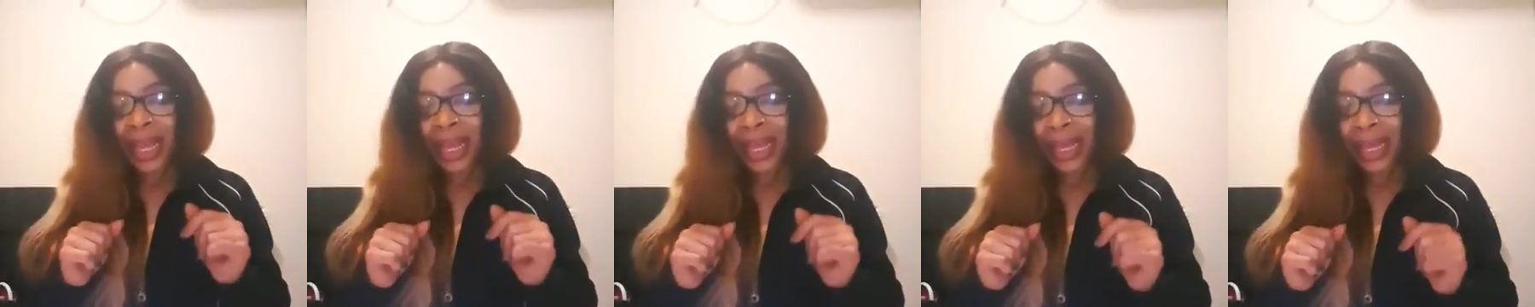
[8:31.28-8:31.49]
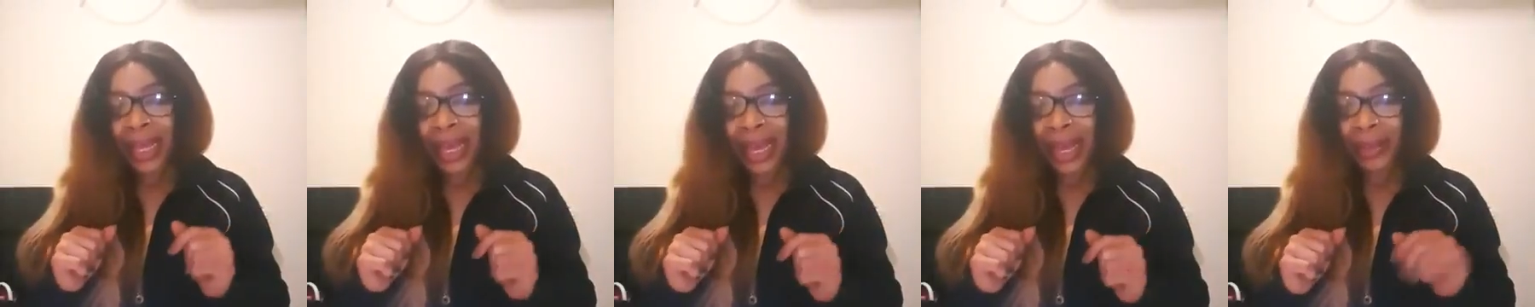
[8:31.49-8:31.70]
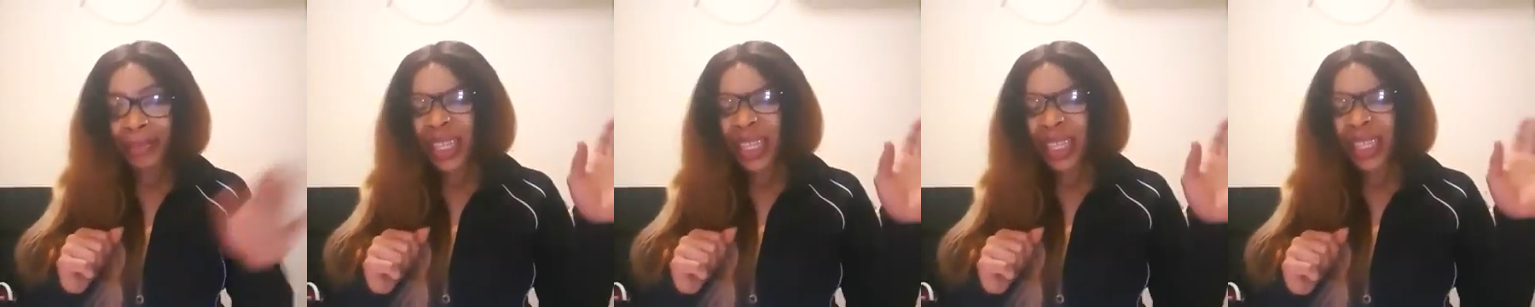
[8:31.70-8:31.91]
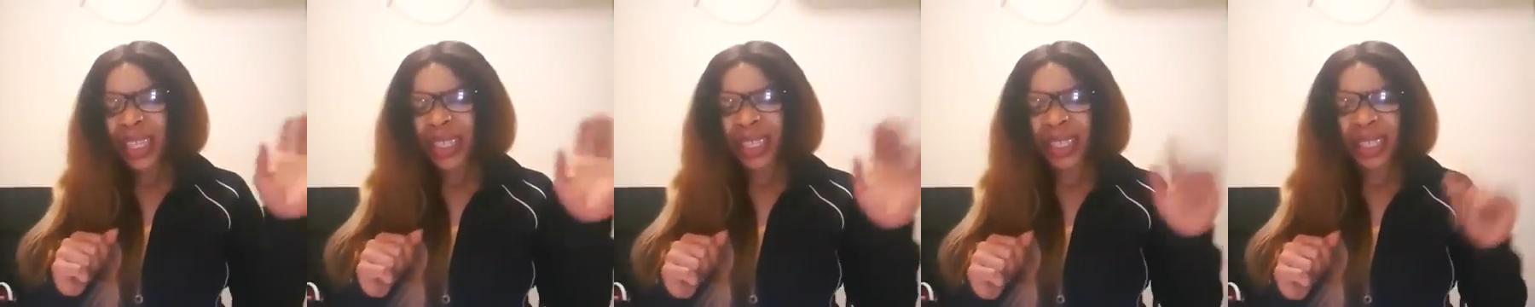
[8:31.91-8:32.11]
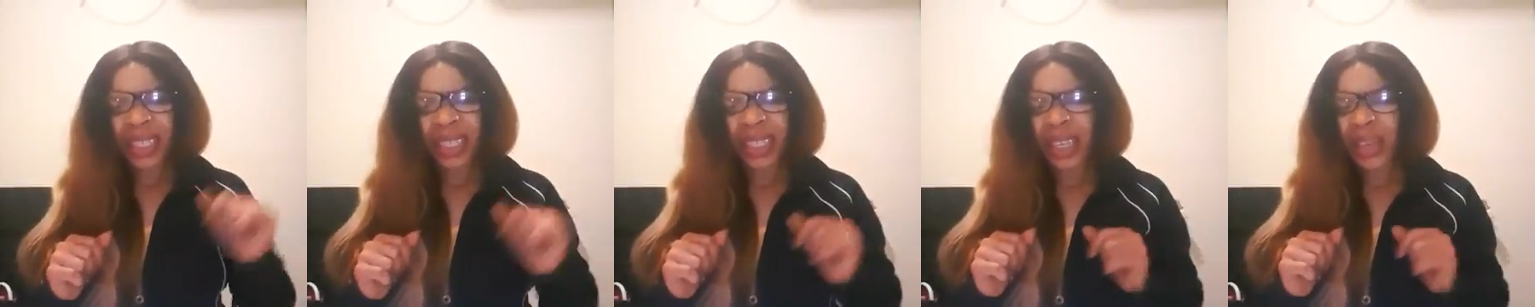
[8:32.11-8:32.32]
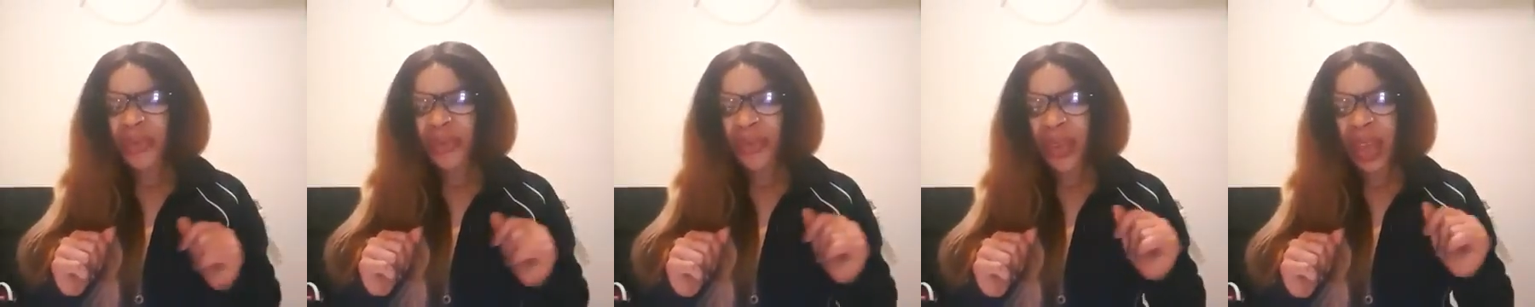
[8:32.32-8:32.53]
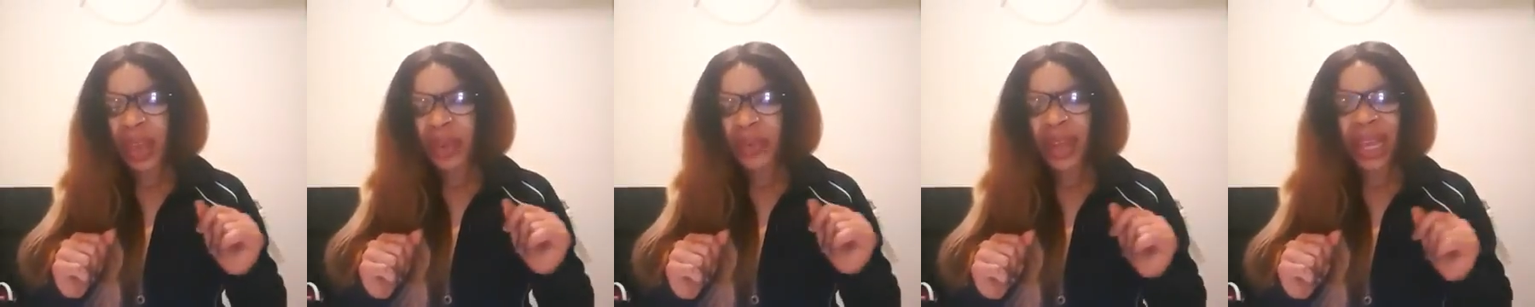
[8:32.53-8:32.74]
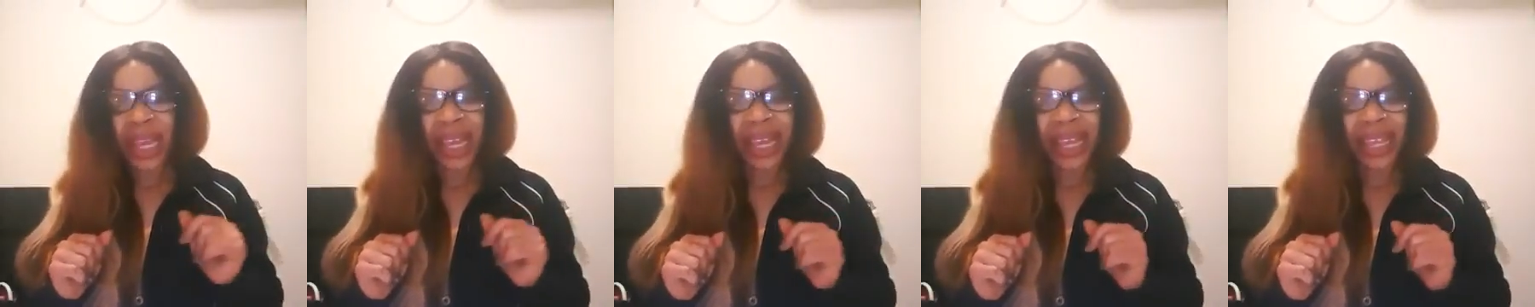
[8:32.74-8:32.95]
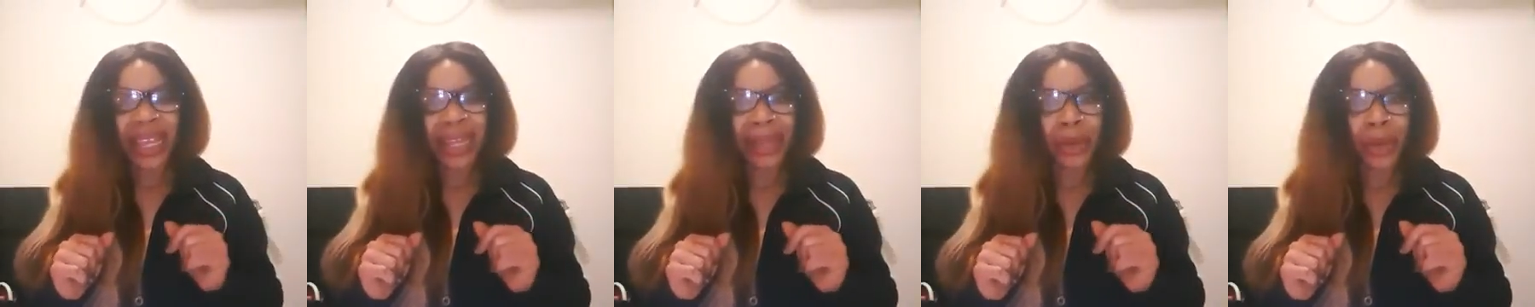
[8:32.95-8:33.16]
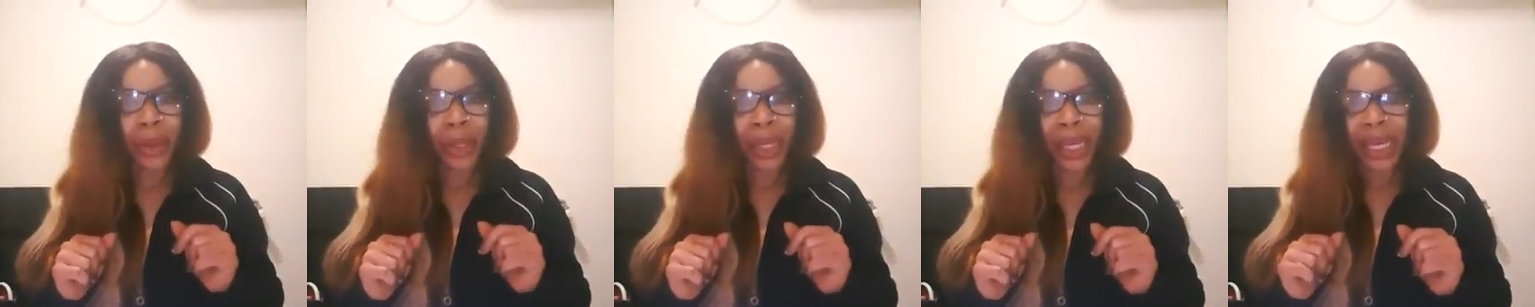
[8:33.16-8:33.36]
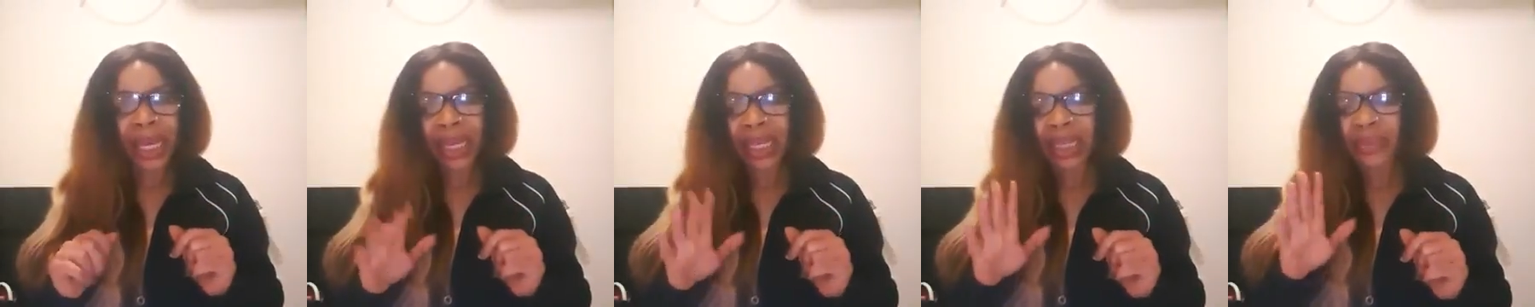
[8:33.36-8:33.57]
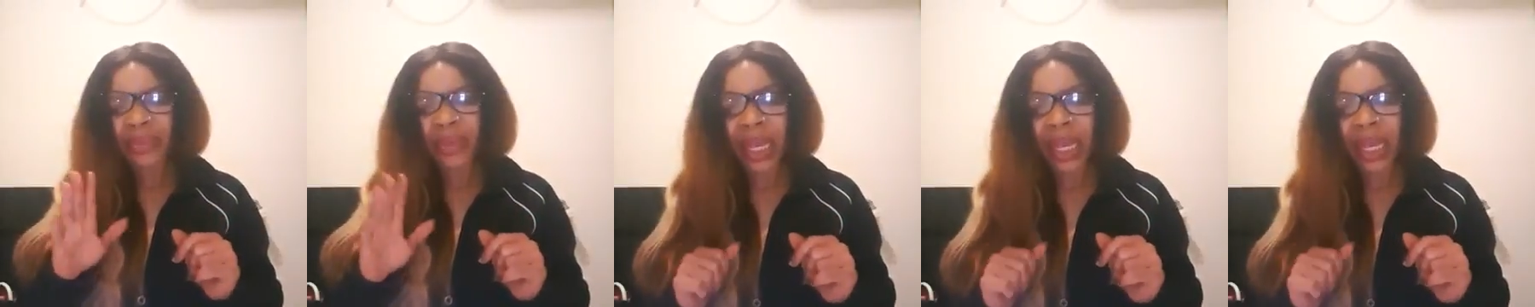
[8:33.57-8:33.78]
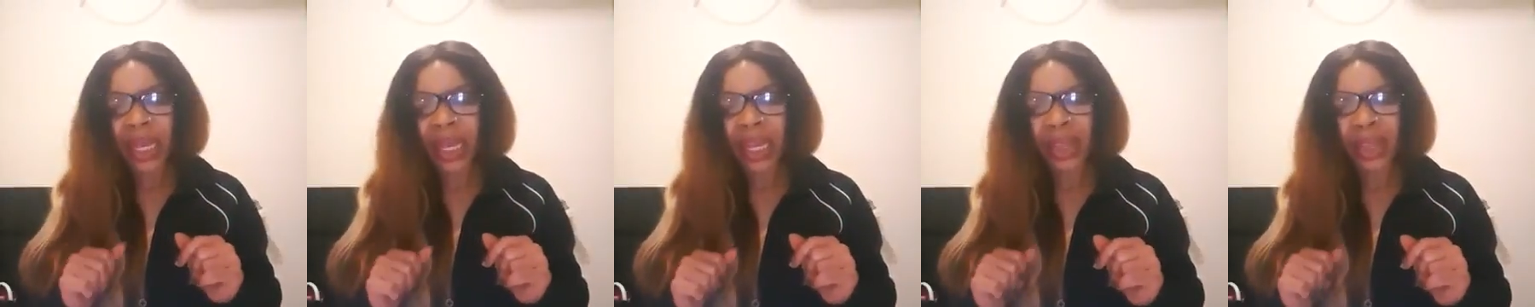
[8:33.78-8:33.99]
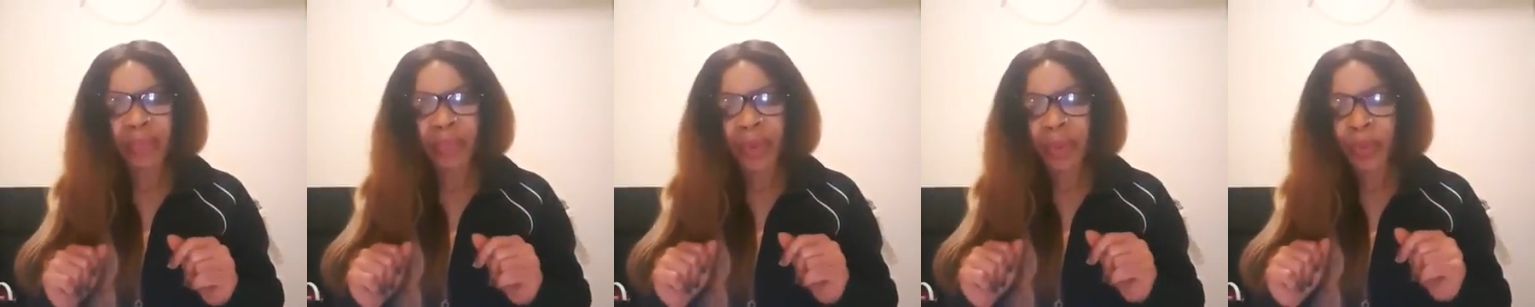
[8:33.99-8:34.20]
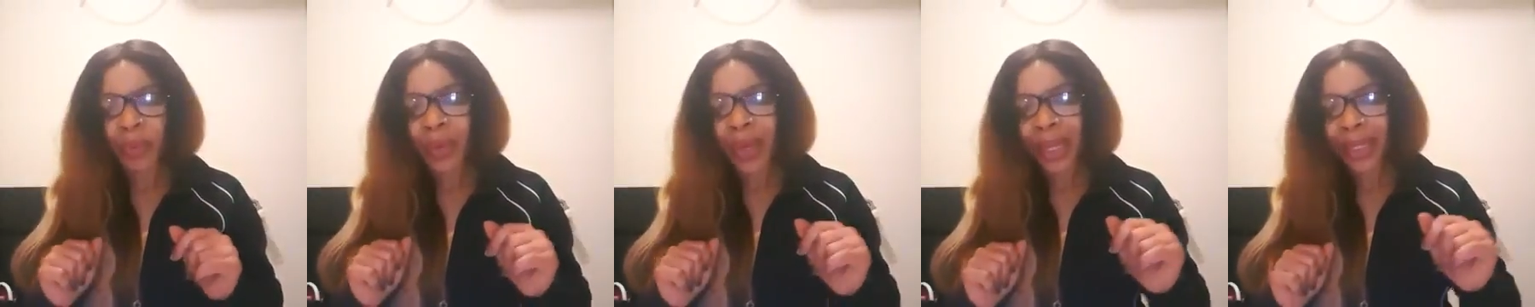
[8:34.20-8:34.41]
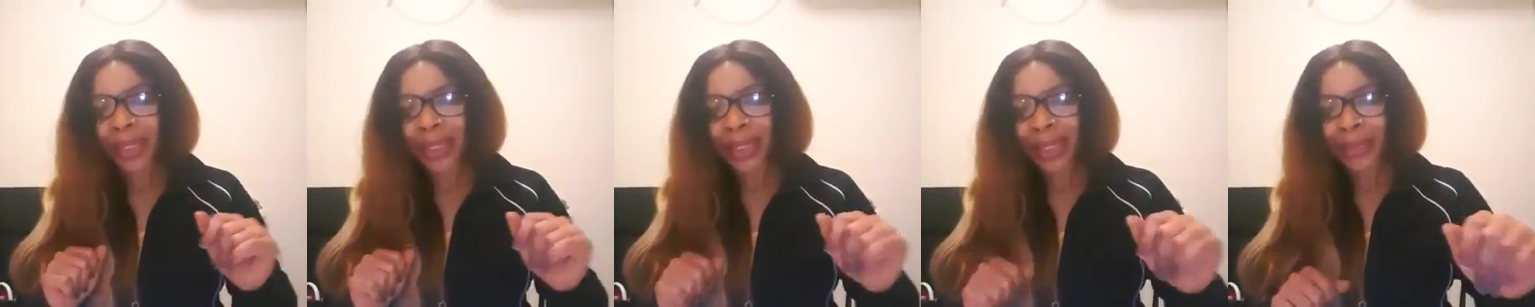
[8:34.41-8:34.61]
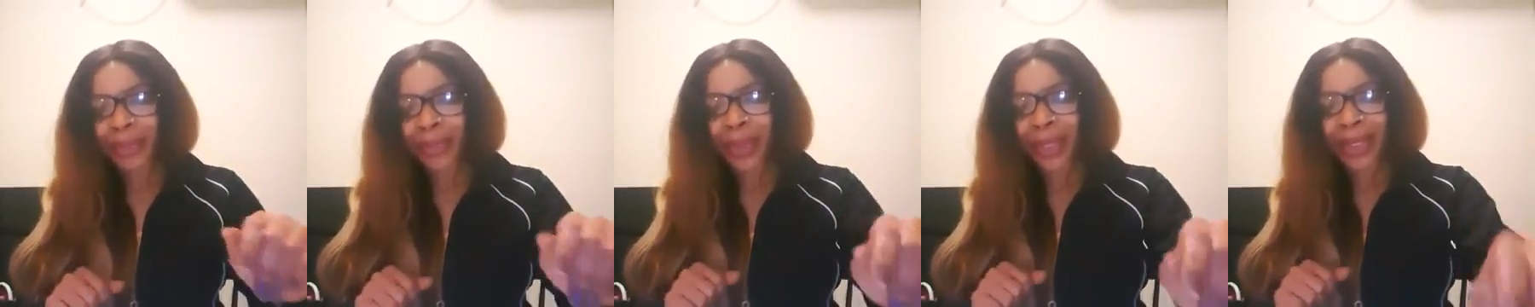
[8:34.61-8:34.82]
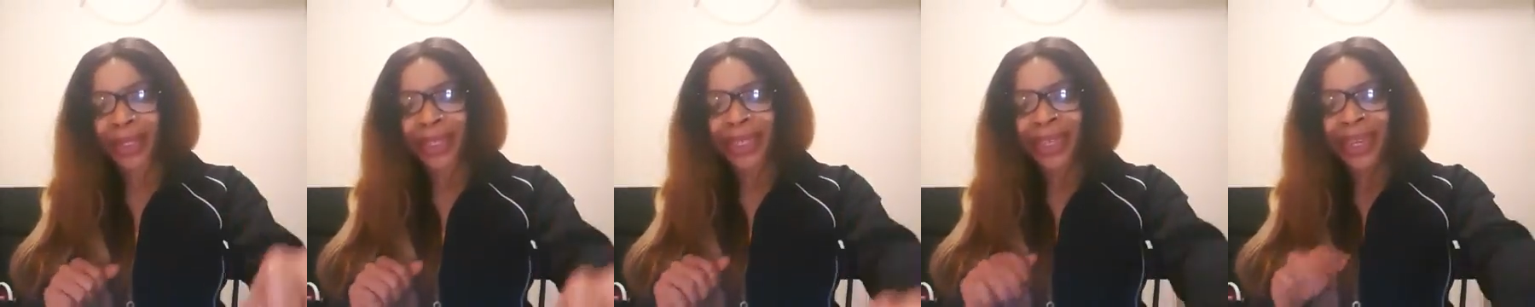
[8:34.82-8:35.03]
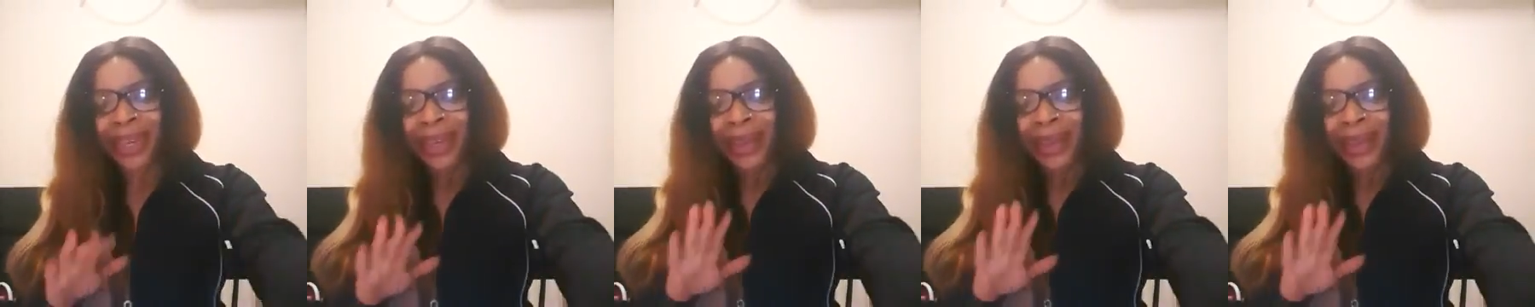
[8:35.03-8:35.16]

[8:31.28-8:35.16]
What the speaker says: yeah, it's still very early, okay? It's very early. People are sleeping.